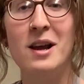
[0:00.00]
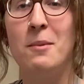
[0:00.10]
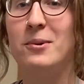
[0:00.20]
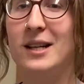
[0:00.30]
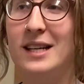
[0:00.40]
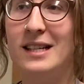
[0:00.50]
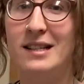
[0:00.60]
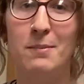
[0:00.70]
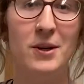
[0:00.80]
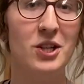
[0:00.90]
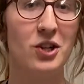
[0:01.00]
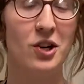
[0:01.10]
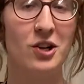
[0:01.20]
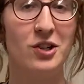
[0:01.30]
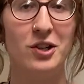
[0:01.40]
please be
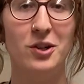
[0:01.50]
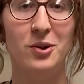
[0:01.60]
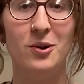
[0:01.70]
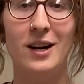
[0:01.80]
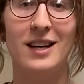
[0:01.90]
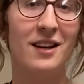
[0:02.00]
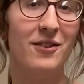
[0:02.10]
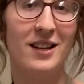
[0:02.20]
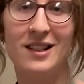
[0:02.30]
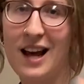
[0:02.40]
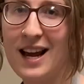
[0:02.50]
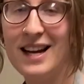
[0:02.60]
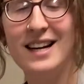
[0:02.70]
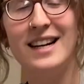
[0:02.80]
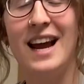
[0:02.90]
sure to give it a like
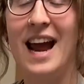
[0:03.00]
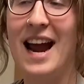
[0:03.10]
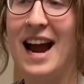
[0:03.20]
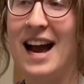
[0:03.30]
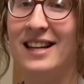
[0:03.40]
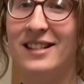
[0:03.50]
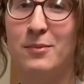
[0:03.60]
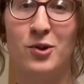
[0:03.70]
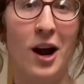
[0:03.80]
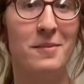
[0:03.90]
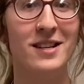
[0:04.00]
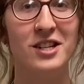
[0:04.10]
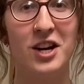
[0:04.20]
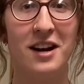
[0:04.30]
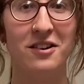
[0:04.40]
and subscribe to the
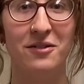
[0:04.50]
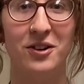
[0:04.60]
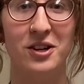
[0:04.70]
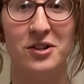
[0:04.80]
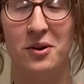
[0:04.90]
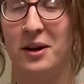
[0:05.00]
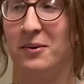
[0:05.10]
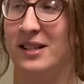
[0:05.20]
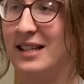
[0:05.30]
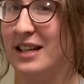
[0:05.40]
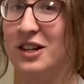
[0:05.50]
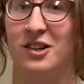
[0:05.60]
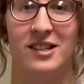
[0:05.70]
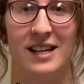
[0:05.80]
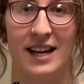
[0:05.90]
channel if you're enjoying what you're
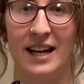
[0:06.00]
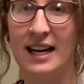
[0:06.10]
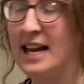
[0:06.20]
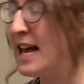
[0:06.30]
seeing.